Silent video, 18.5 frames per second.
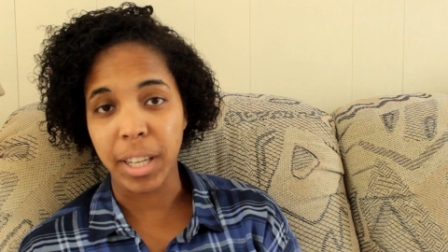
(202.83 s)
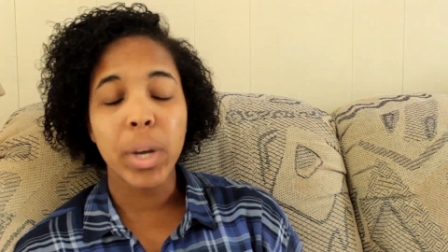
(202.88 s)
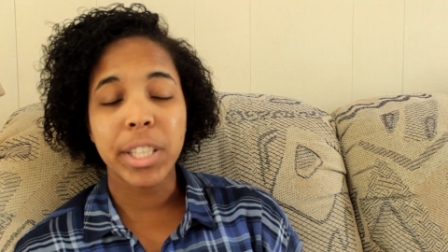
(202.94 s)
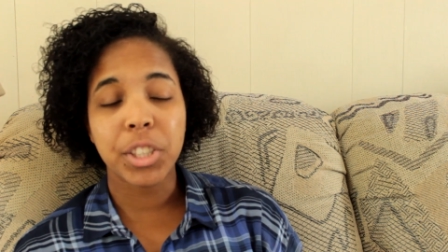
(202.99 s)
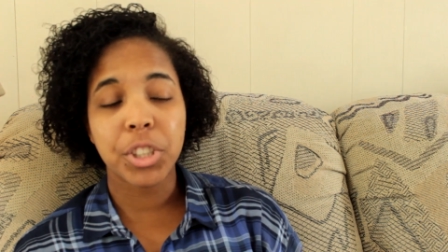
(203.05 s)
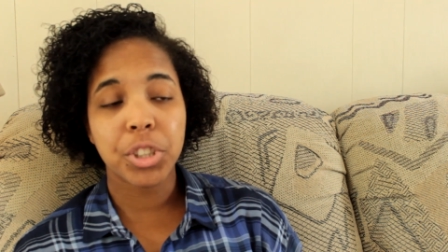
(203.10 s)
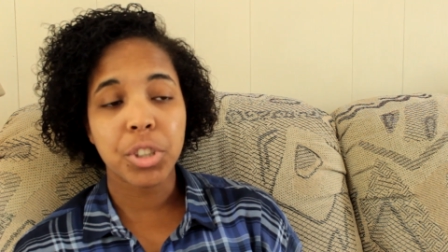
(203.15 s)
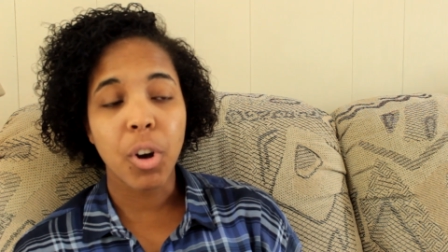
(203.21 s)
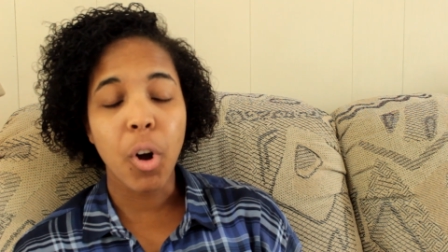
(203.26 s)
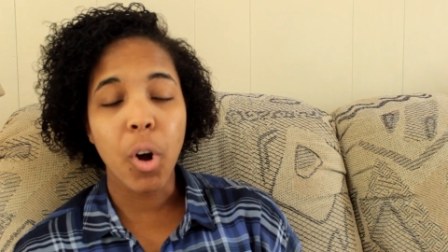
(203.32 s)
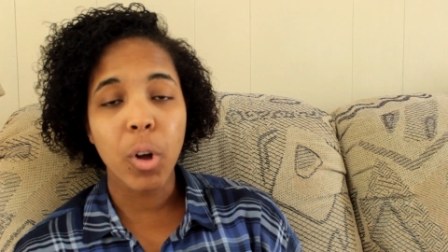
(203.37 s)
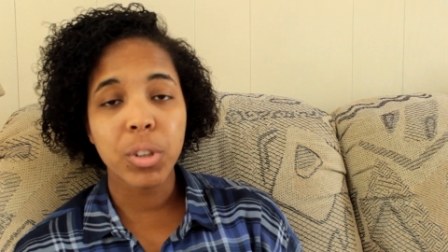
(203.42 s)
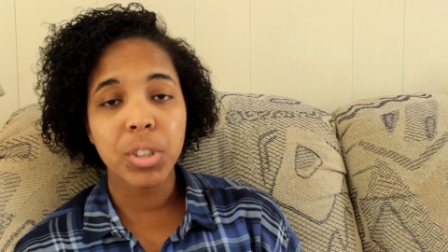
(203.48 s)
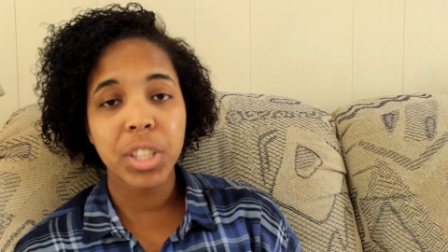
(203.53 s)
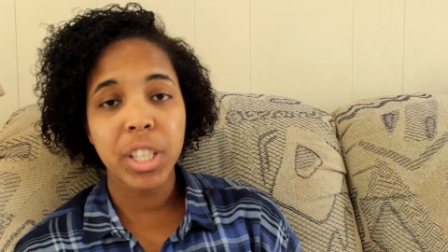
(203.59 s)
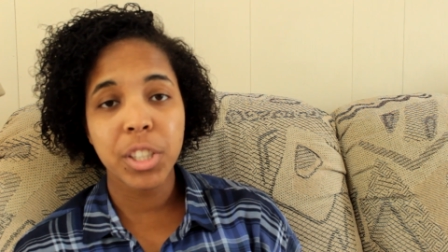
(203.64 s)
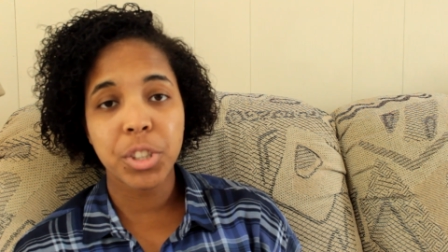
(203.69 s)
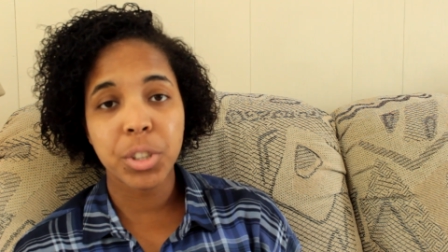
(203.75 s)
which all
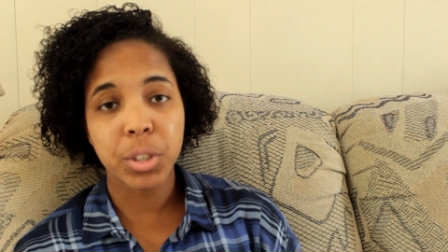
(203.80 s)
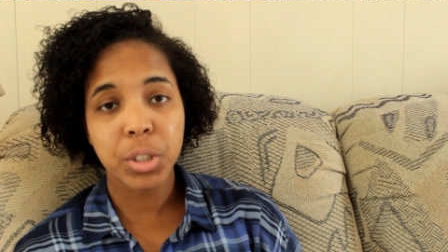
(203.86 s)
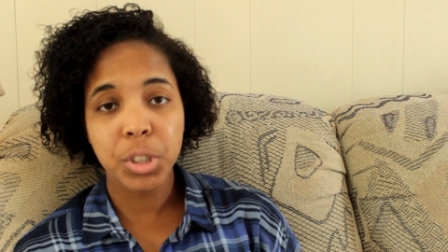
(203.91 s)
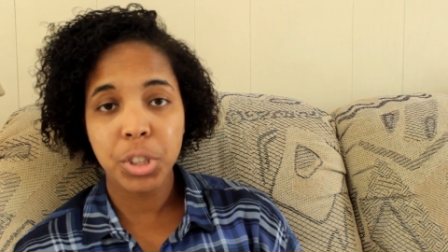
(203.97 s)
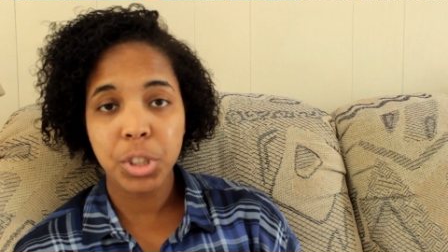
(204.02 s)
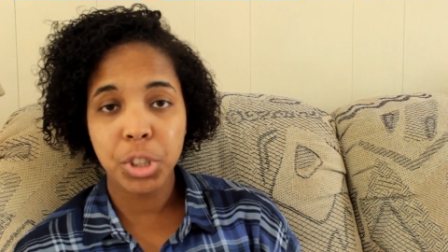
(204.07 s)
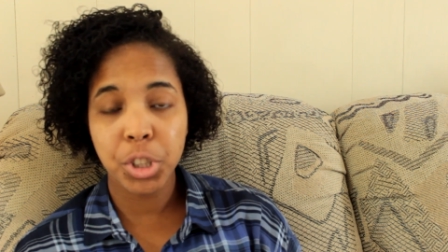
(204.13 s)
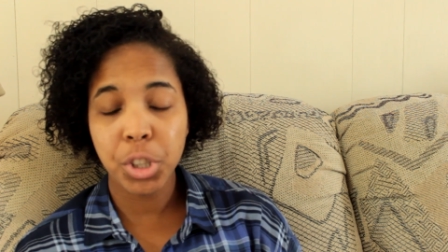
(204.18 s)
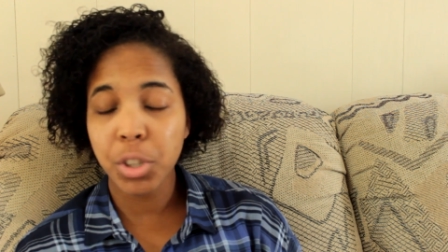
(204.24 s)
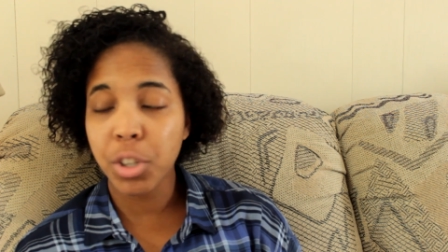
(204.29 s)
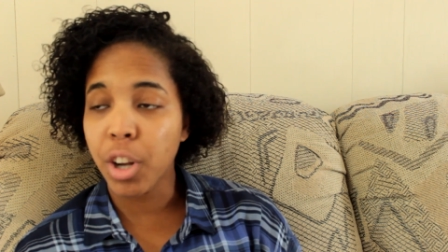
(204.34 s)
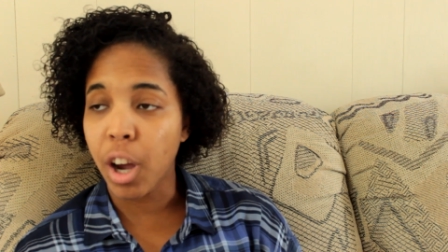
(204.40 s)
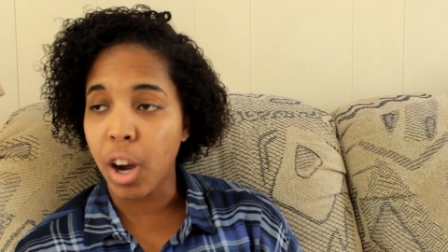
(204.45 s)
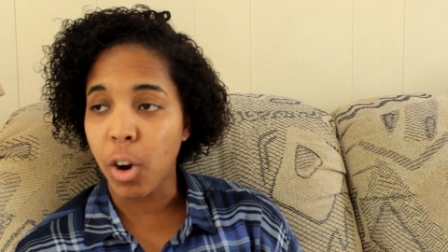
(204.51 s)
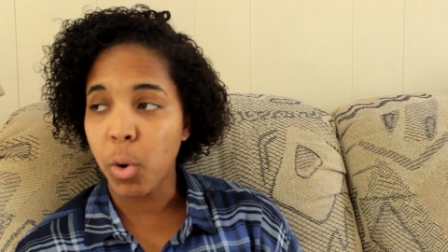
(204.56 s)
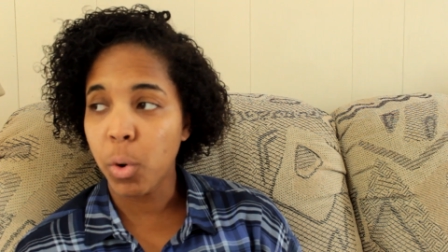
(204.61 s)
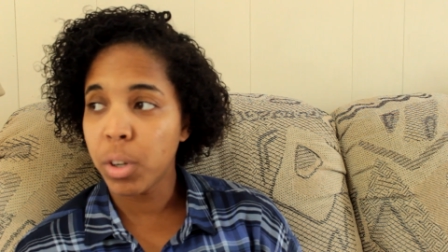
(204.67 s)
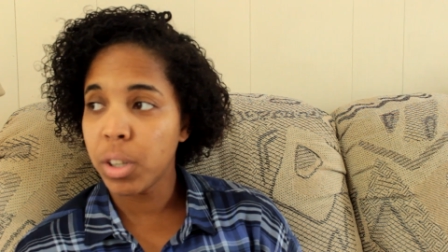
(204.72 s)
teachers should
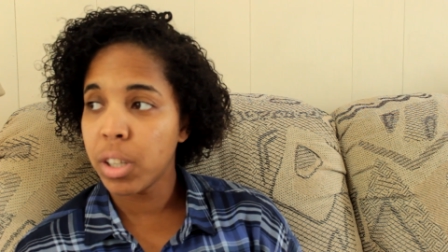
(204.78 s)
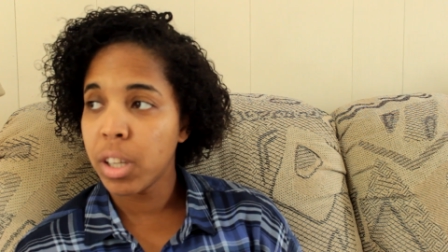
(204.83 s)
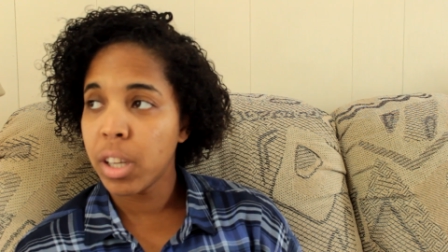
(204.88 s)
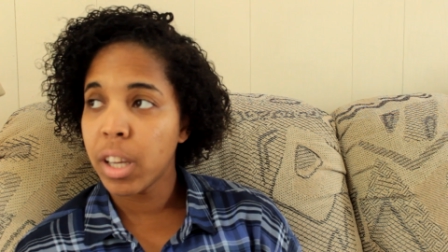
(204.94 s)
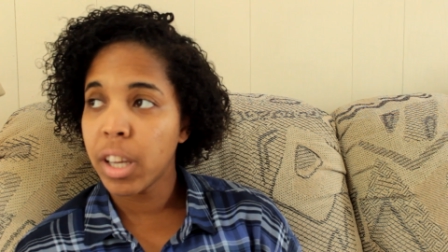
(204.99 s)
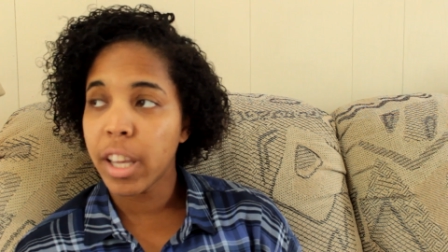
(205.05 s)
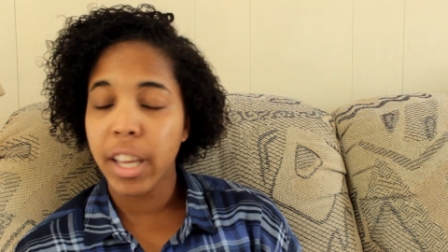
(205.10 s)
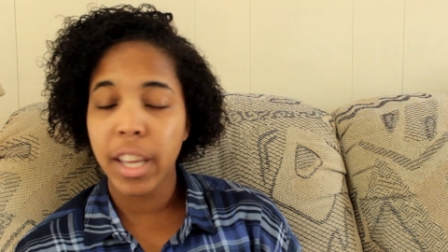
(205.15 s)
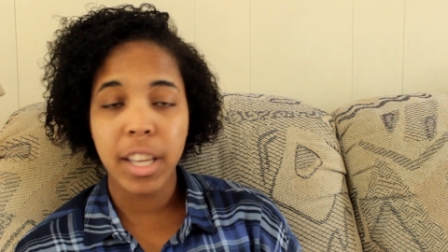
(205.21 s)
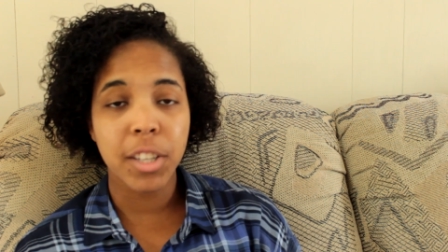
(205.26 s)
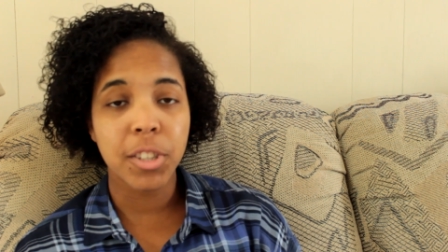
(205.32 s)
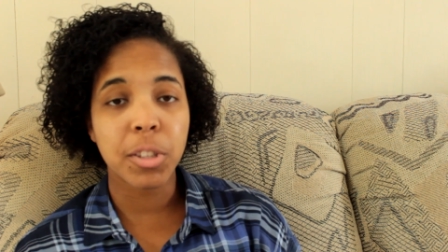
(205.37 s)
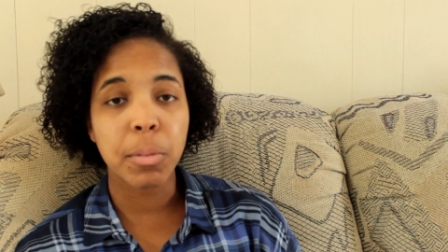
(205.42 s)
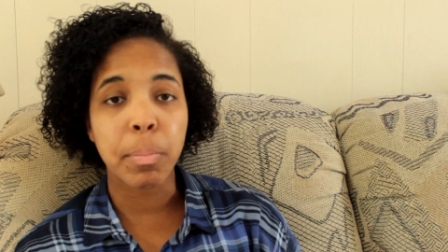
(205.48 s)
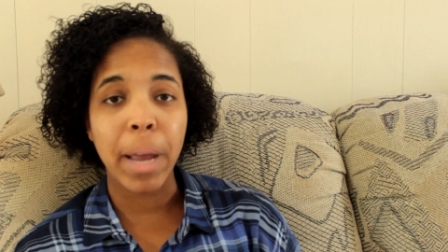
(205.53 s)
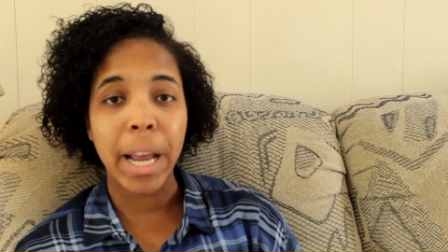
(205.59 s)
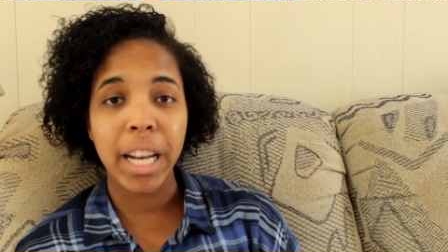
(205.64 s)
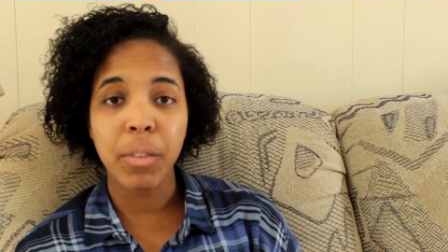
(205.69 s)
know is
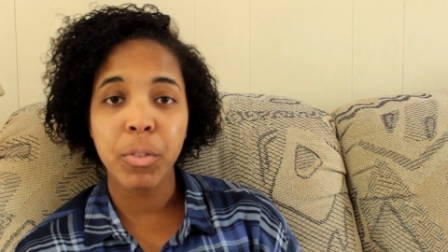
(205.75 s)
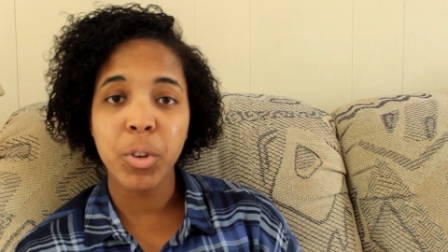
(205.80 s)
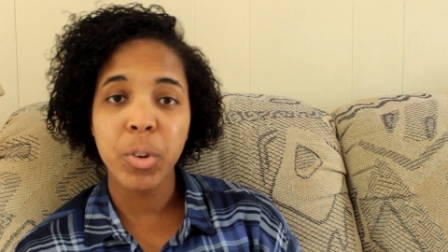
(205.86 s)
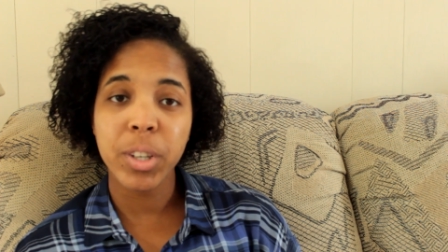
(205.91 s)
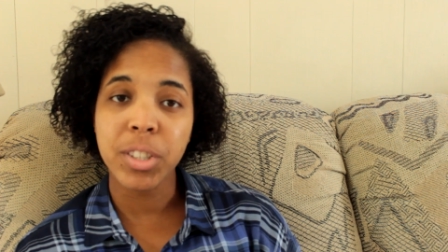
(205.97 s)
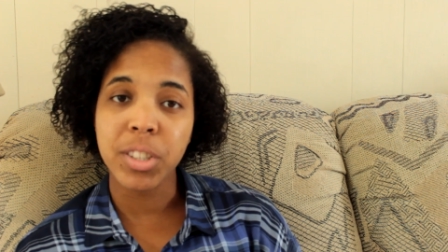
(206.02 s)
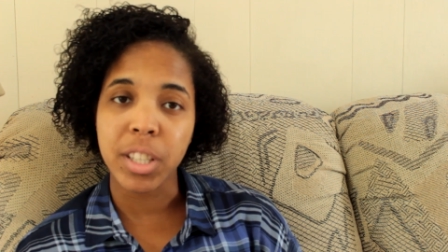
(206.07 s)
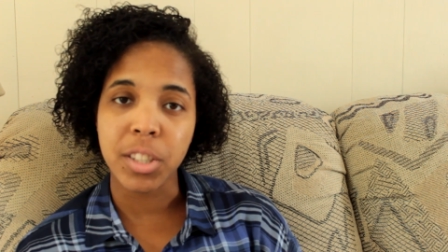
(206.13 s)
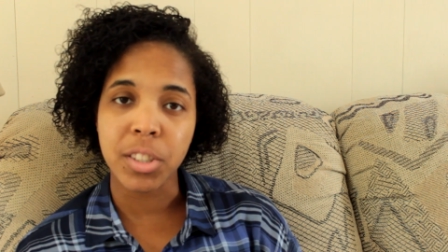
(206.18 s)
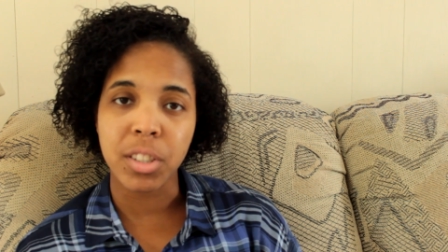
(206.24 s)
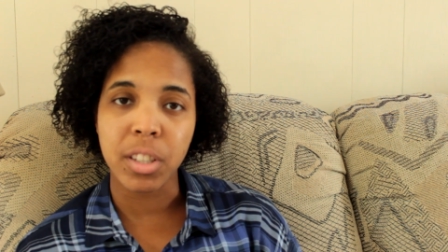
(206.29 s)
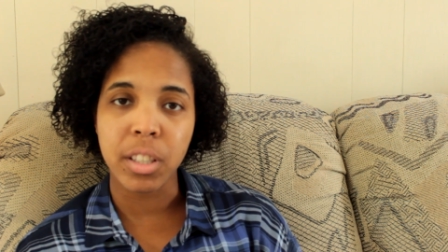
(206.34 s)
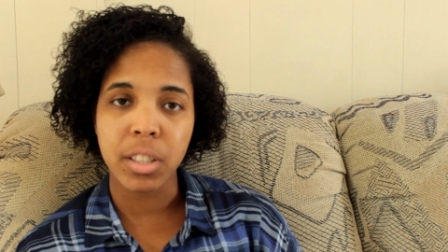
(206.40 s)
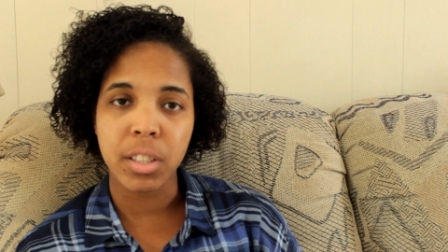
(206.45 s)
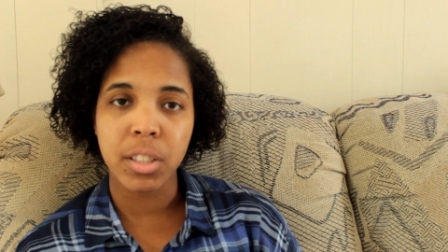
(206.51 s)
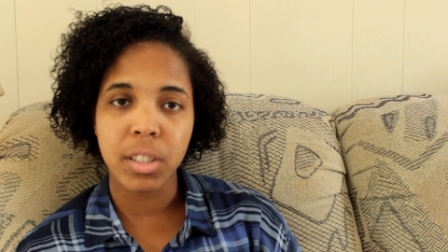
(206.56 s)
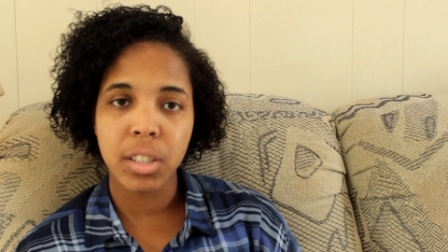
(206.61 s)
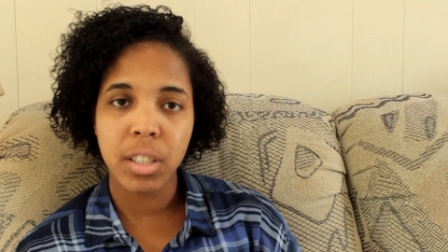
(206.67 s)
the bane of your
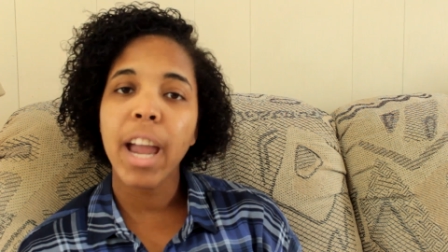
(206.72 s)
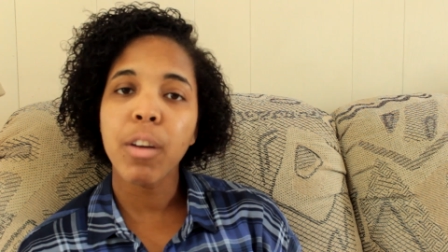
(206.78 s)
existence.